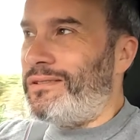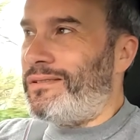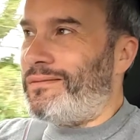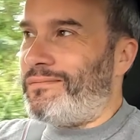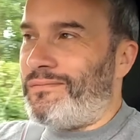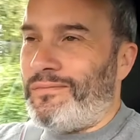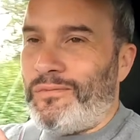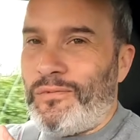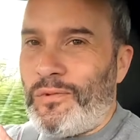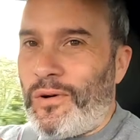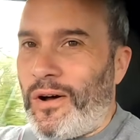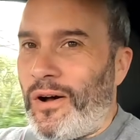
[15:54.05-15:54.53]

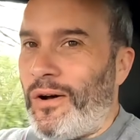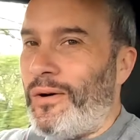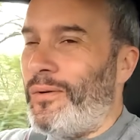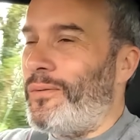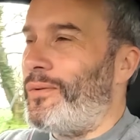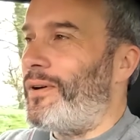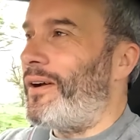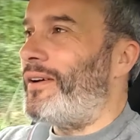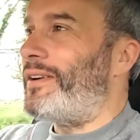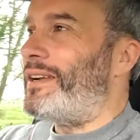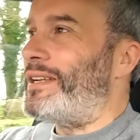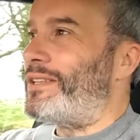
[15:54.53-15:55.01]
well,
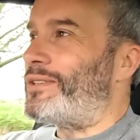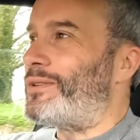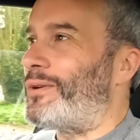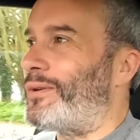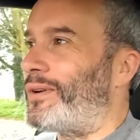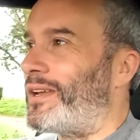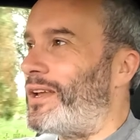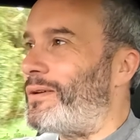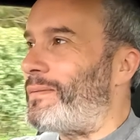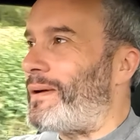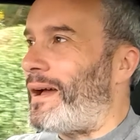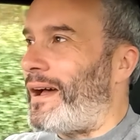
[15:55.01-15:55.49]
we're only
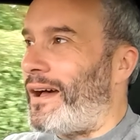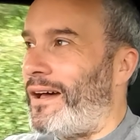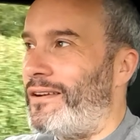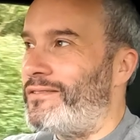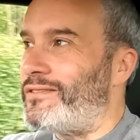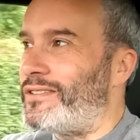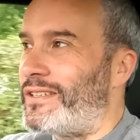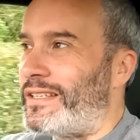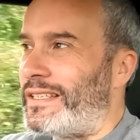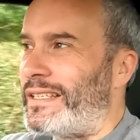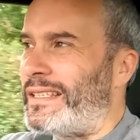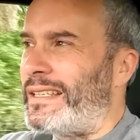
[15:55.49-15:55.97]
talking about
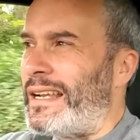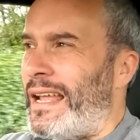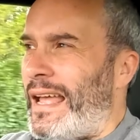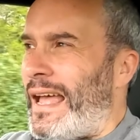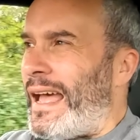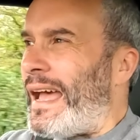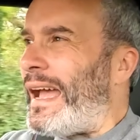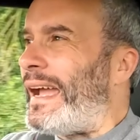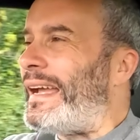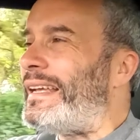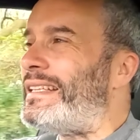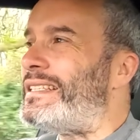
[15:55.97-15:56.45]

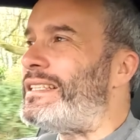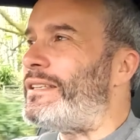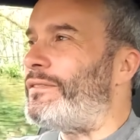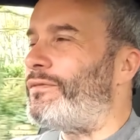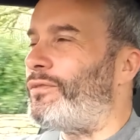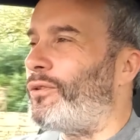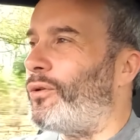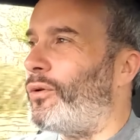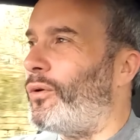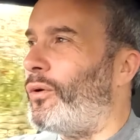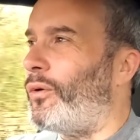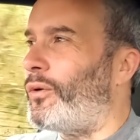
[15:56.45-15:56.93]

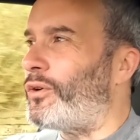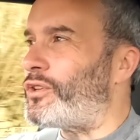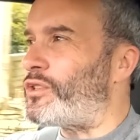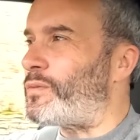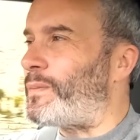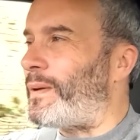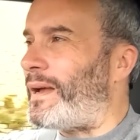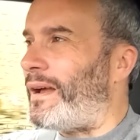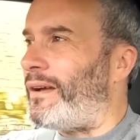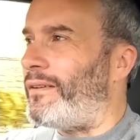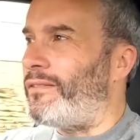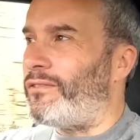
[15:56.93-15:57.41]
184
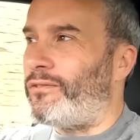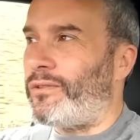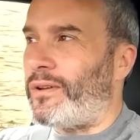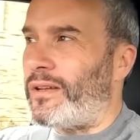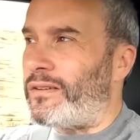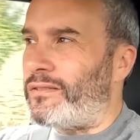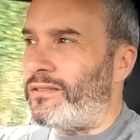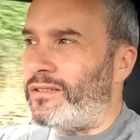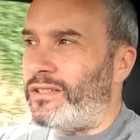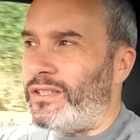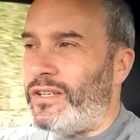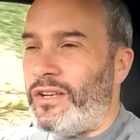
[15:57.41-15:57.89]
horsepower and
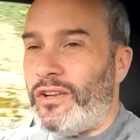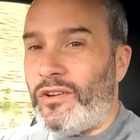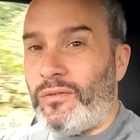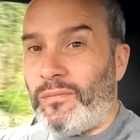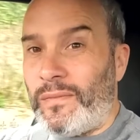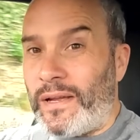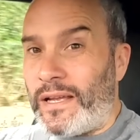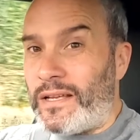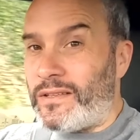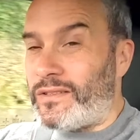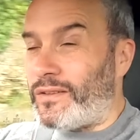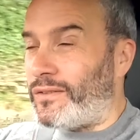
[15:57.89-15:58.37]
300 newton
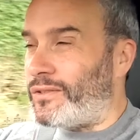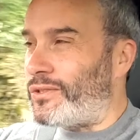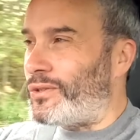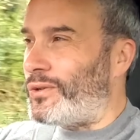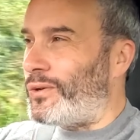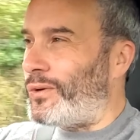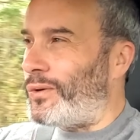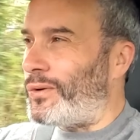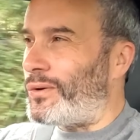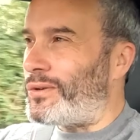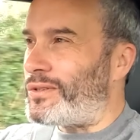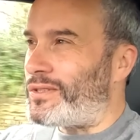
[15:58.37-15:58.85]
meters of
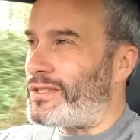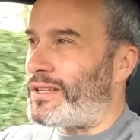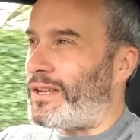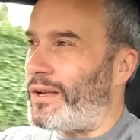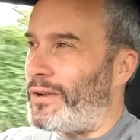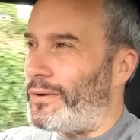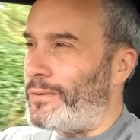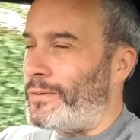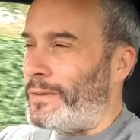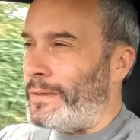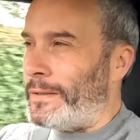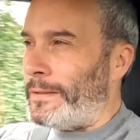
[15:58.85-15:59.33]
torque,
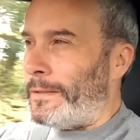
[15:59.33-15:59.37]
so